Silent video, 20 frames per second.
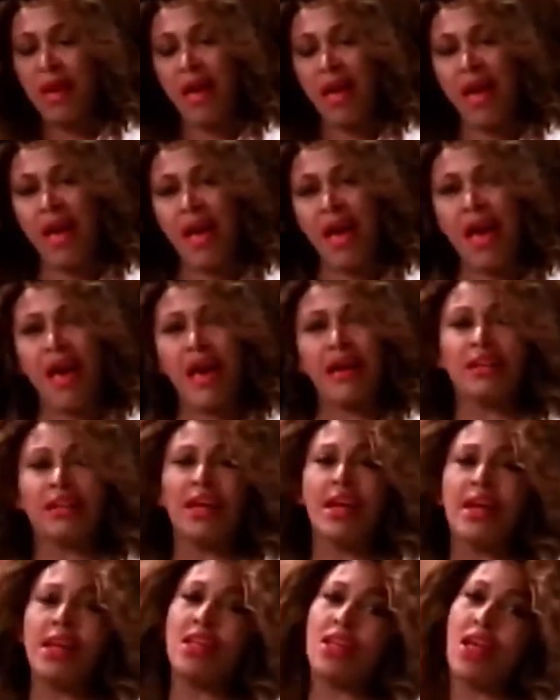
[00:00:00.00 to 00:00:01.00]
Tina
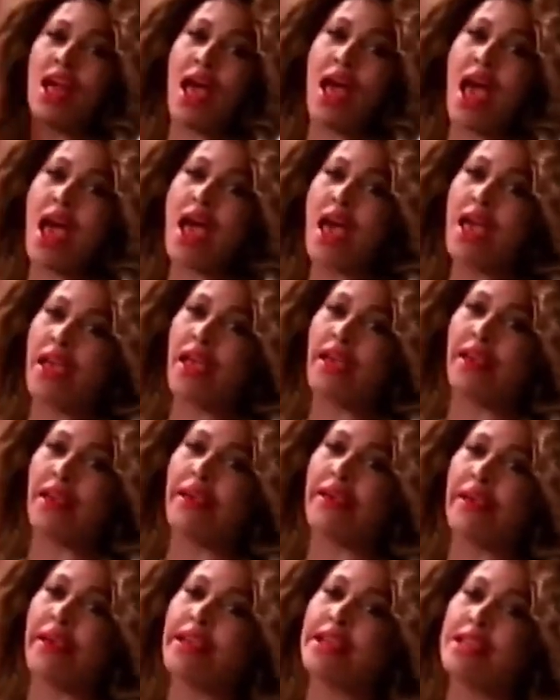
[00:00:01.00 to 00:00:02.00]
Turner, a soul
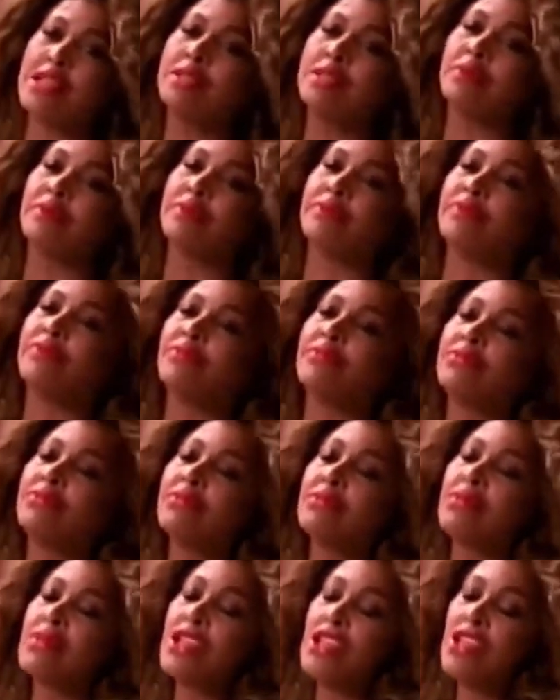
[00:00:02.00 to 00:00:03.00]
and rock
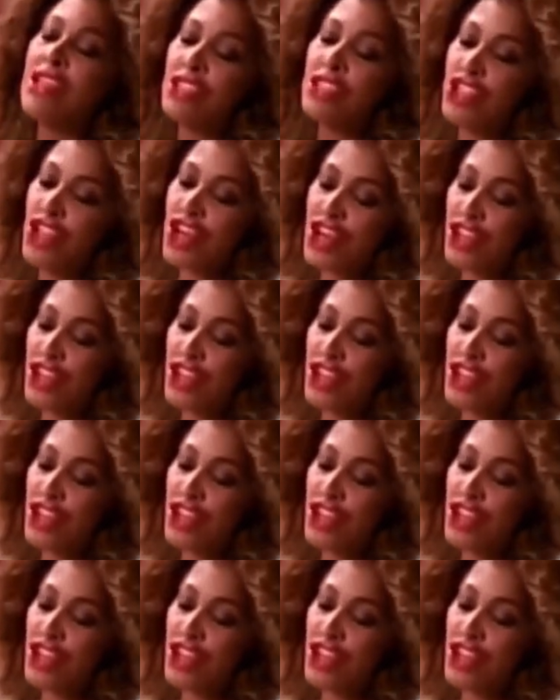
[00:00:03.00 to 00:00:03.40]
powerhouse known for her